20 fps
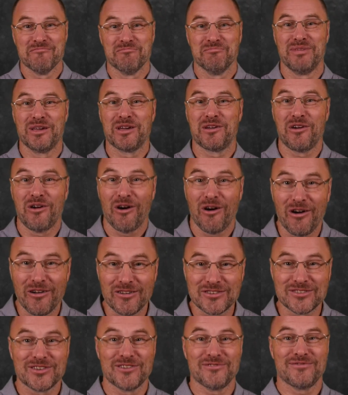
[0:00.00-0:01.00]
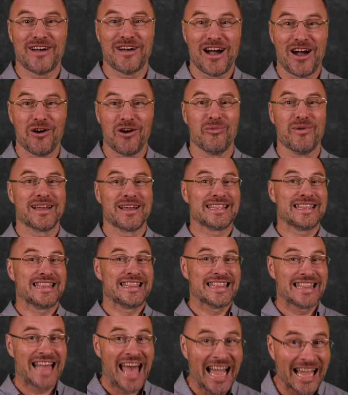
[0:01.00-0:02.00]
Because of our
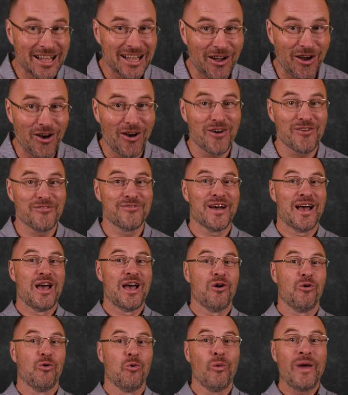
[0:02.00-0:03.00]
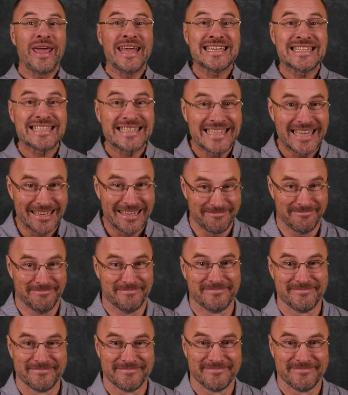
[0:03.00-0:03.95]
lack of wisdom.